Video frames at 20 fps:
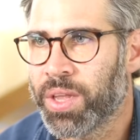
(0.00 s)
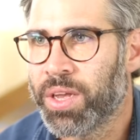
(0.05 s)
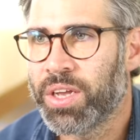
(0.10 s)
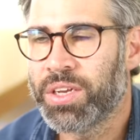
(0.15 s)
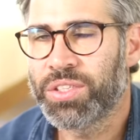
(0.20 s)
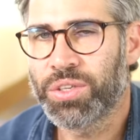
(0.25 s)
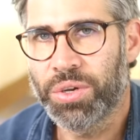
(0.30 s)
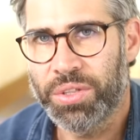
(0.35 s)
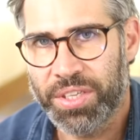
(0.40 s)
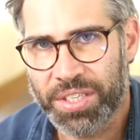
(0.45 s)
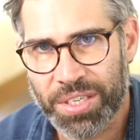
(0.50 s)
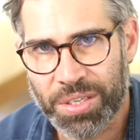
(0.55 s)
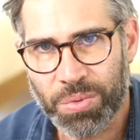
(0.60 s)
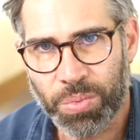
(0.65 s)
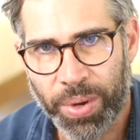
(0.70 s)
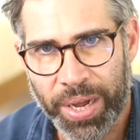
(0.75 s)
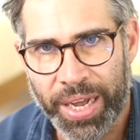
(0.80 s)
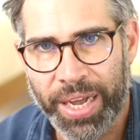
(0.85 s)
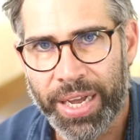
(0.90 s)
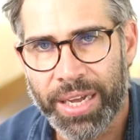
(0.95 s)
So this is
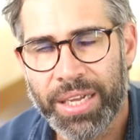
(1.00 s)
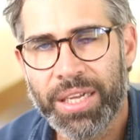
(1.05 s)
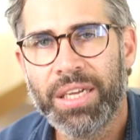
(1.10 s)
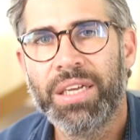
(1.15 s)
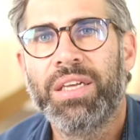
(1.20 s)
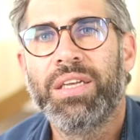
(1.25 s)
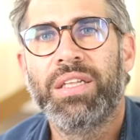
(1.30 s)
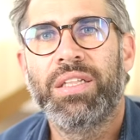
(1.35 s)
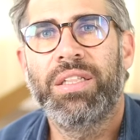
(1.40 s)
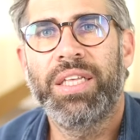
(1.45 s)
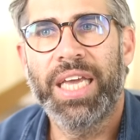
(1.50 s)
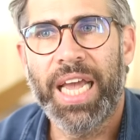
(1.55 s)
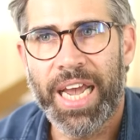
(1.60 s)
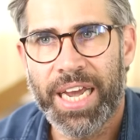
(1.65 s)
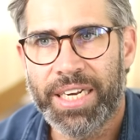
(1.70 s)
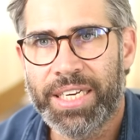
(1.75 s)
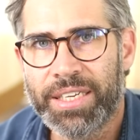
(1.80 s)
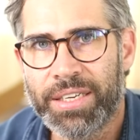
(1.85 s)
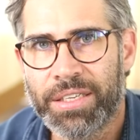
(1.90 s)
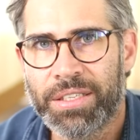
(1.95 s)
where the
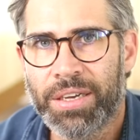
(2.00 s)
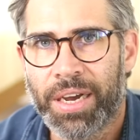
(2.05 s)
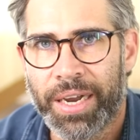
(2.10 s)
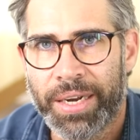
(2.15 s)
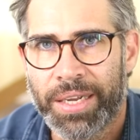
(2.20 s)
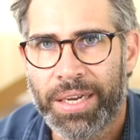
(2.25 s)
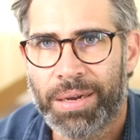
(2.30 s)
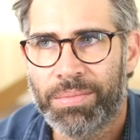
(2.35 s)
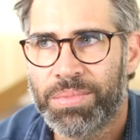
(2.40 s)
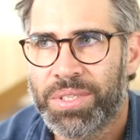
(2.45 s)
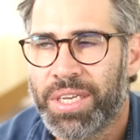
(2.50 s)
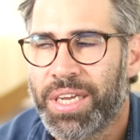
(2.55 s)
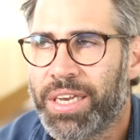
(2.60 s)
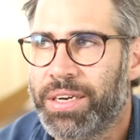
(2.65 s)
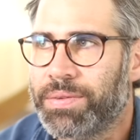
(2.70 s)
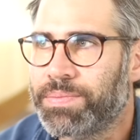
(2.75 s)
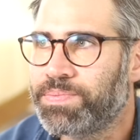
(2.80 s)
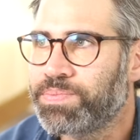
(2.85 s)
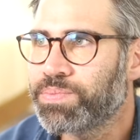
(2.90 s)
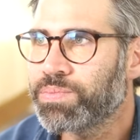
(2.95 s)
anti-design comes in,